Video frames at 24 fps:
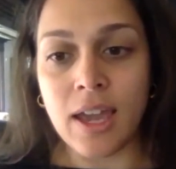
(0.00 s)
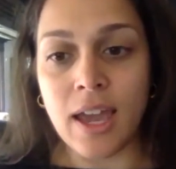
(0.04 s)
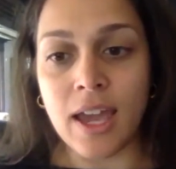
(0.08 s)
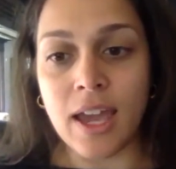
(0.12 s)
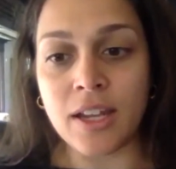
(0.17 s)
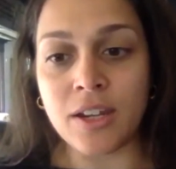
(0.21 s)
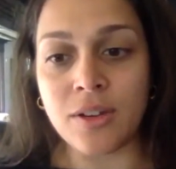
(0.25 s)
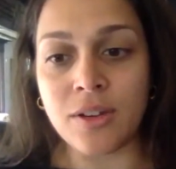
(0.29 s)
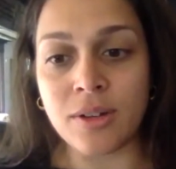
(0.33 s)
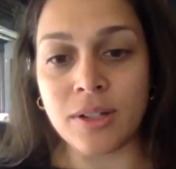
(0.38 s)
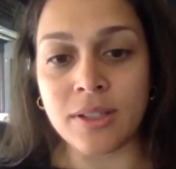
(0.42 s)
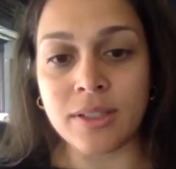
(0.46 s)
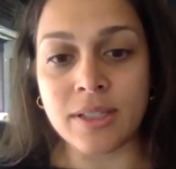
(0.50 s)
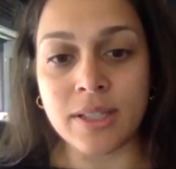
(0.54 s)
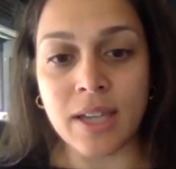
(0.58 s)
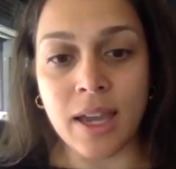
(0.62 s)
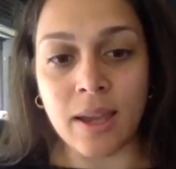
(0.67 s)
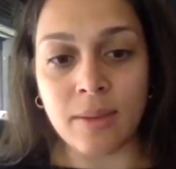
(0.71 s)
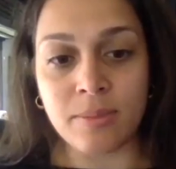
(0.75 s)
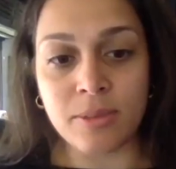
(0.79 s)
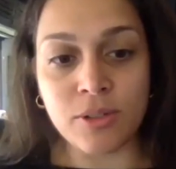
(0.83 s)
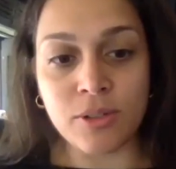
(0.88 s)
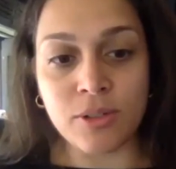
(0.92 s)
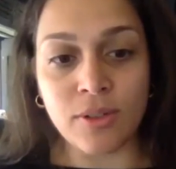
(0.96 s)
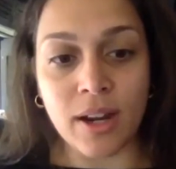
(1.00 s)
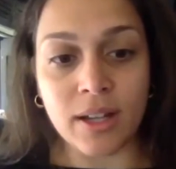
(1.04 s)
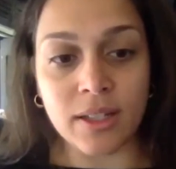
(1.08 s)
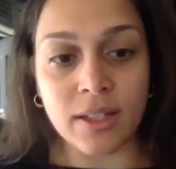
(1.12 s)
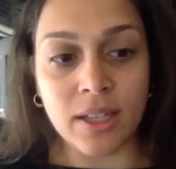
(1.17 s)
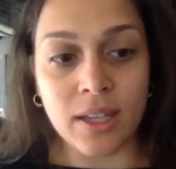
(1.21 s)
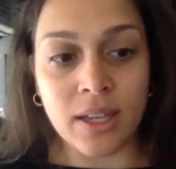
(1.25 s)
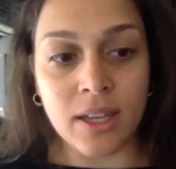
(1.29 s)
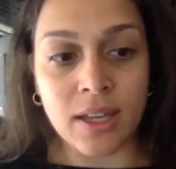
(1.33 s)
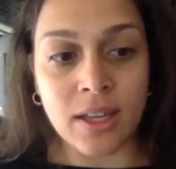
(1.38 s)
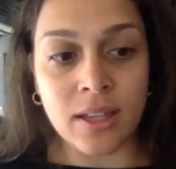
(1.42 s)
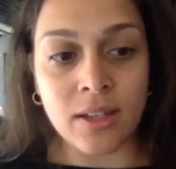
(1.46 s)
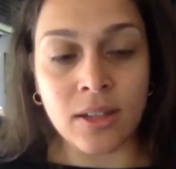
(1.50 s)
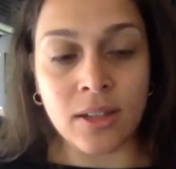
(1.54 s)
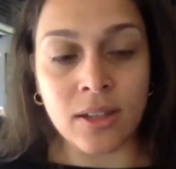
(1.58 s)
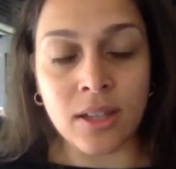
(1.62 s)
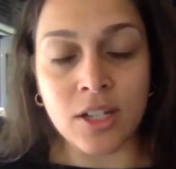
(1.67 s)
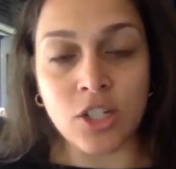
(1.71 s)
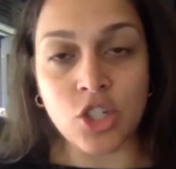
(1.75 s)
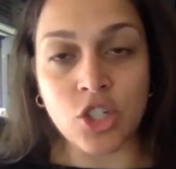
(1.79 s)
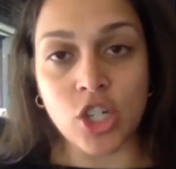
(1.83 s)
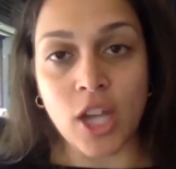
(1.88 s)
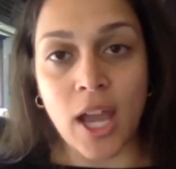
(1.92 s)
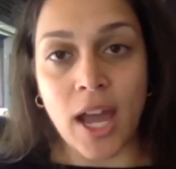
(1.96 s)
And you can type directly in
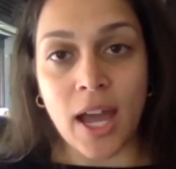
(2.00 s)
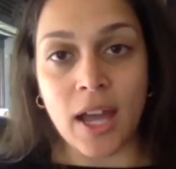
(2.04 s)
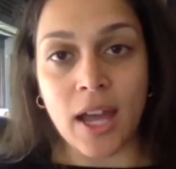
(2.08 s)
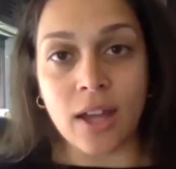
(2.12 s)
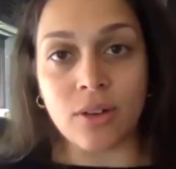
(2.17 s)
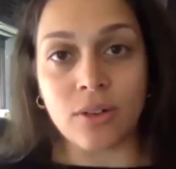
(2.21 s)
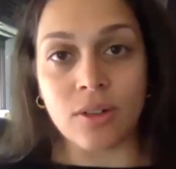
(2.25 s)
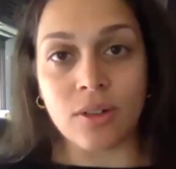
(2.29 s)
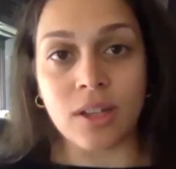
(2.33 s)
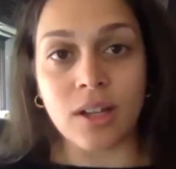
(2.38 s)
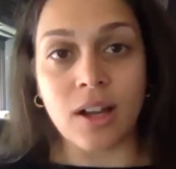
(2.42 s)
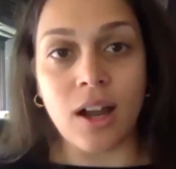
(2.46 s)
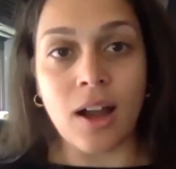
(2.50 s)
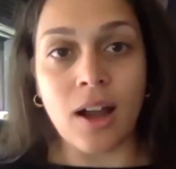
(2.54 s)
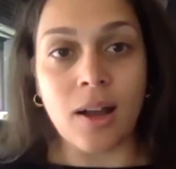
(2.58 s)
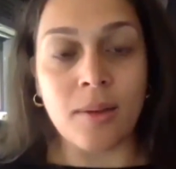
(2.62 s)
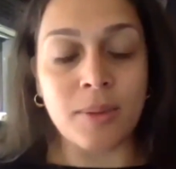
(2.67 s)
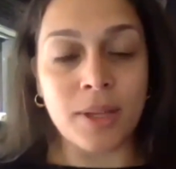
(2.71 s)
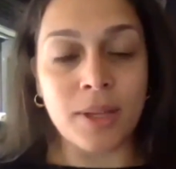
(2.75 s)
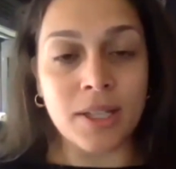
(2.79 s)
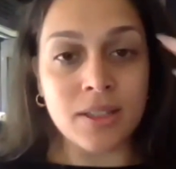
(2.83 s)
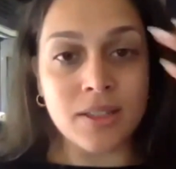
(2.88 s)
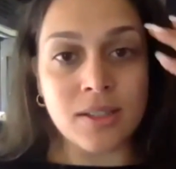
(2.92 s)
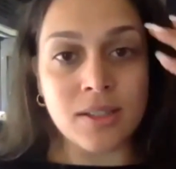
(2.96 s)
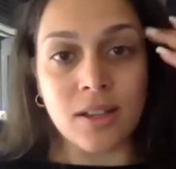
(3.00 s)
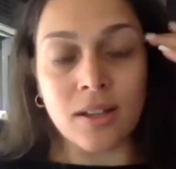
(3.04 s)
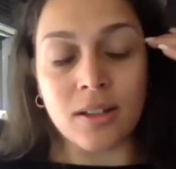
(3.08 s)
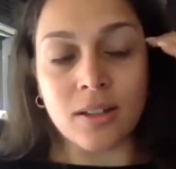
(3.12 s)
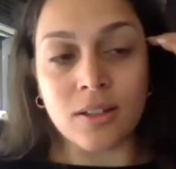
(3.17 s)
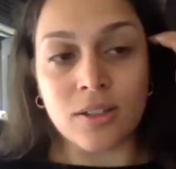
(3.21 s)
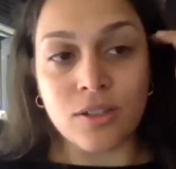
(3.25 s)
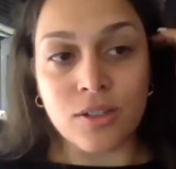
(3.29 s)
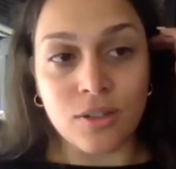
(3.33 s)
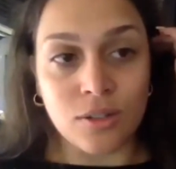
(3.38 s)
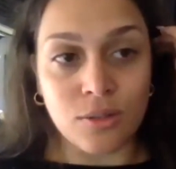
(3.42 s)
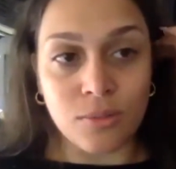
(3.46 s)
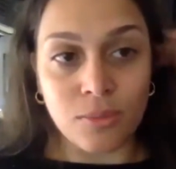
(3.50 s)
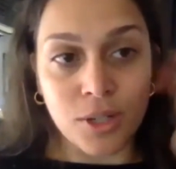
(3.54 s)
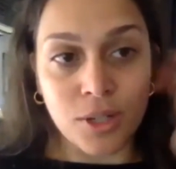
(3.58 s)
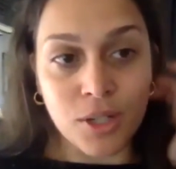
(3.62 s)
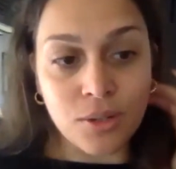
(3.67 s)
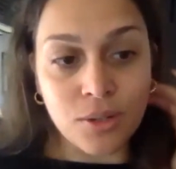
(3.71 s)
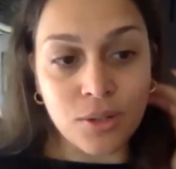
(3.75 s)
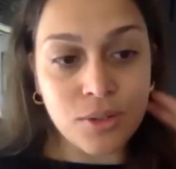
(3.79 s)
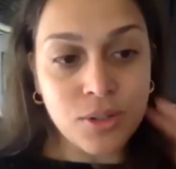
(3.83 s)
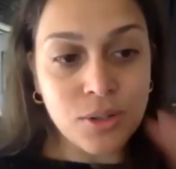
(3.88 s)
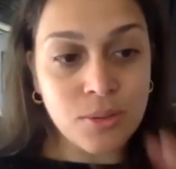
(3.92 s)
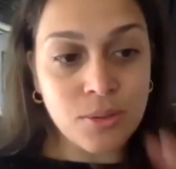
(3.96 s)
the chat or the comments on Zoom or
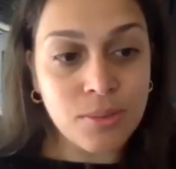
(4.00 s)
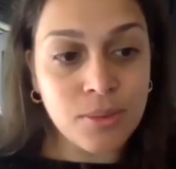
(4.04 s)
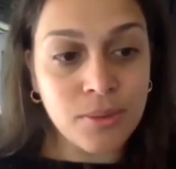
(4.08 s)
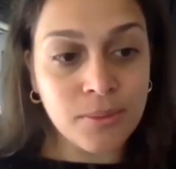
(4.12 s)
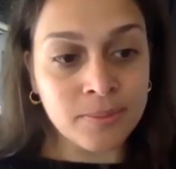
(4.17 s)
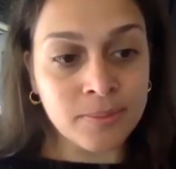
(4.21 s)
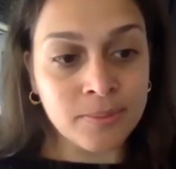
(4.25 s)
YouTube.